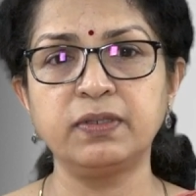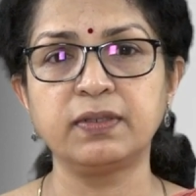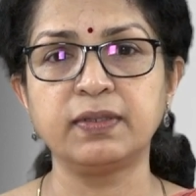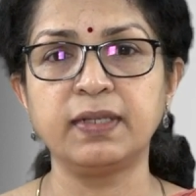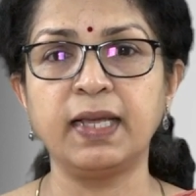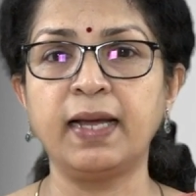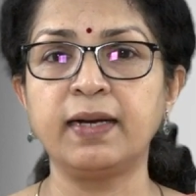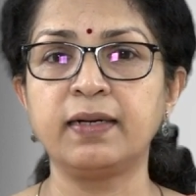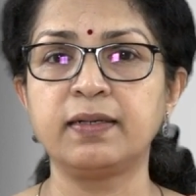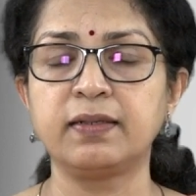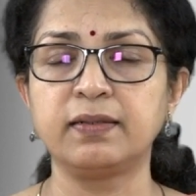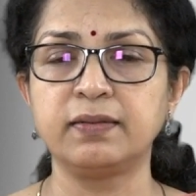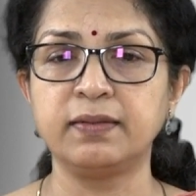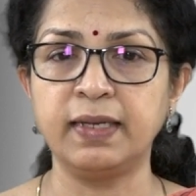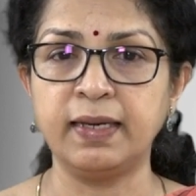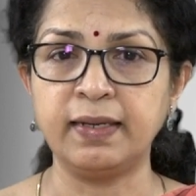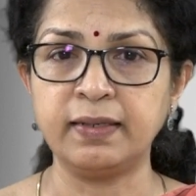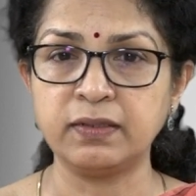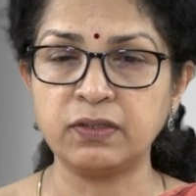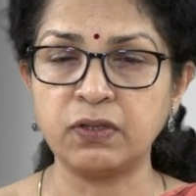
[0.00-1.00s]
that
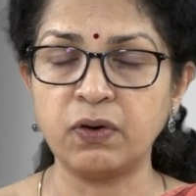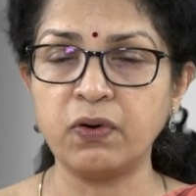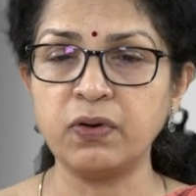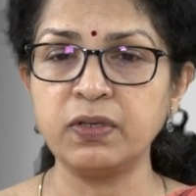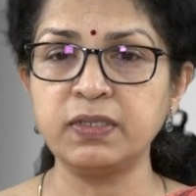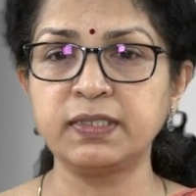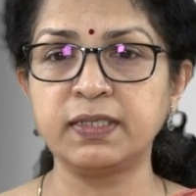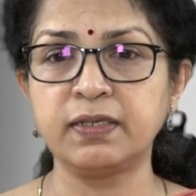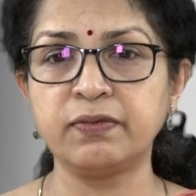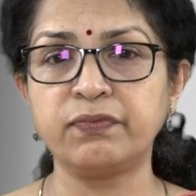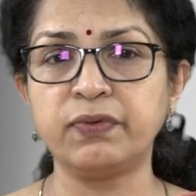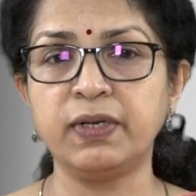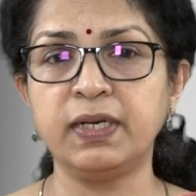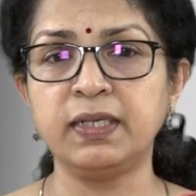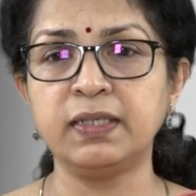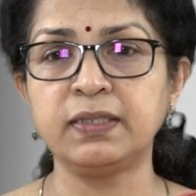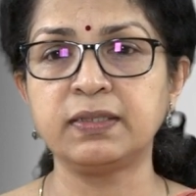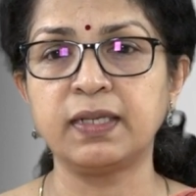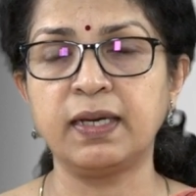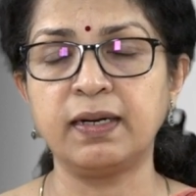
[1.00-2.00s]
their thoughts and
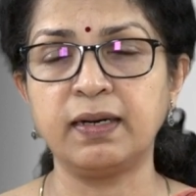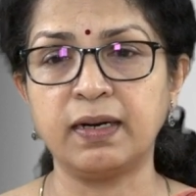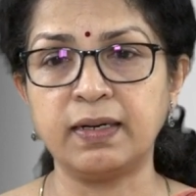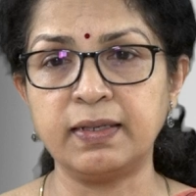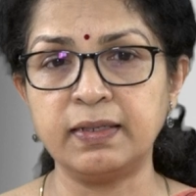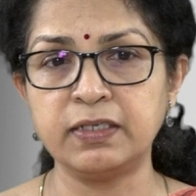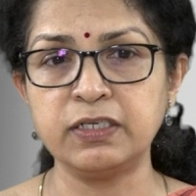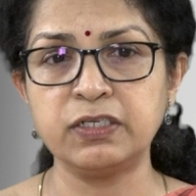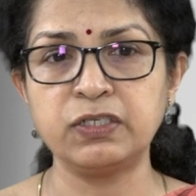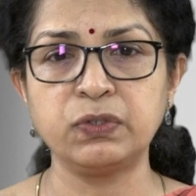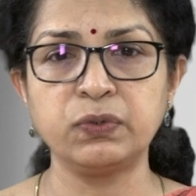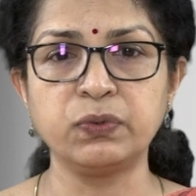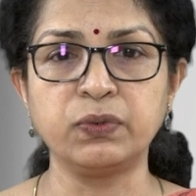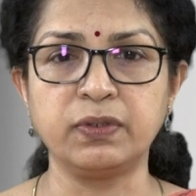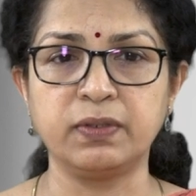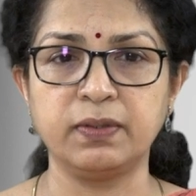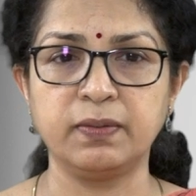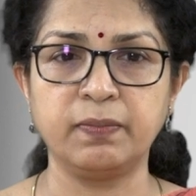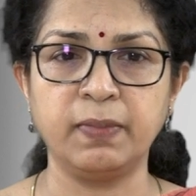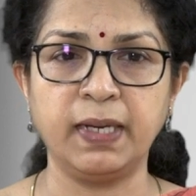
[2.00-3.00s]
feelings are understood
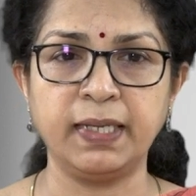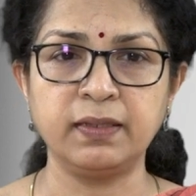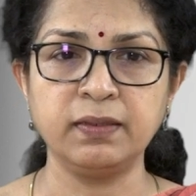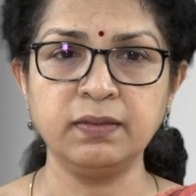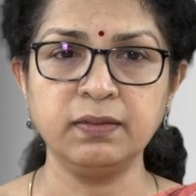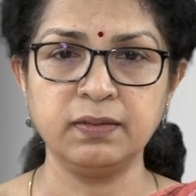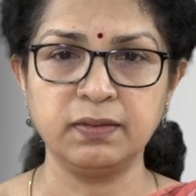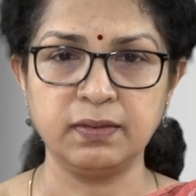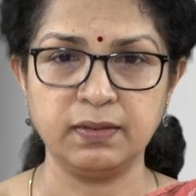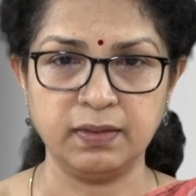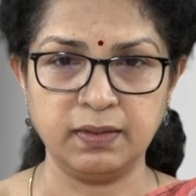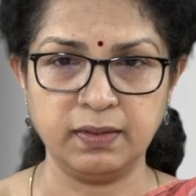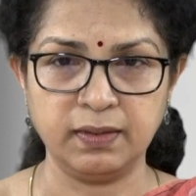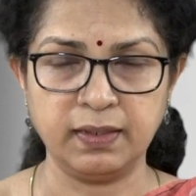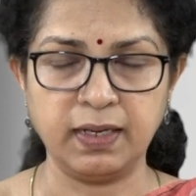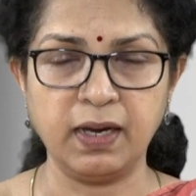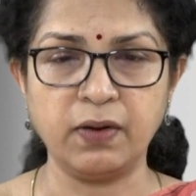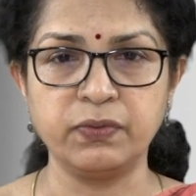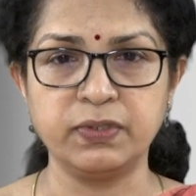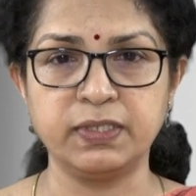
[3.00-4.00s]
by the
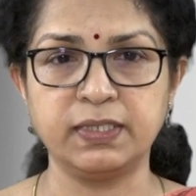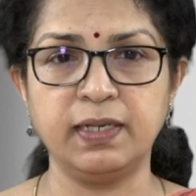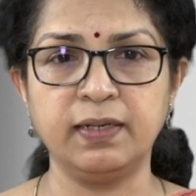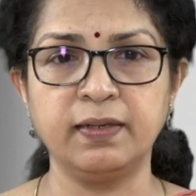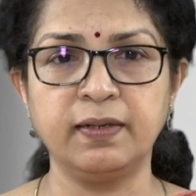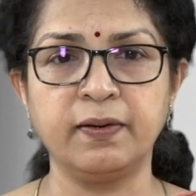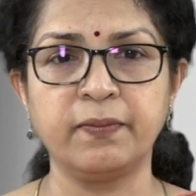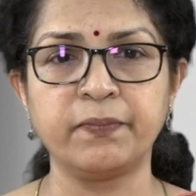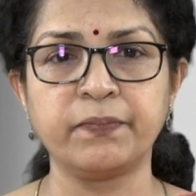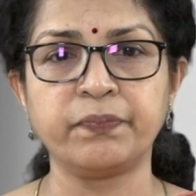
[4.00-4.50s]
counselor.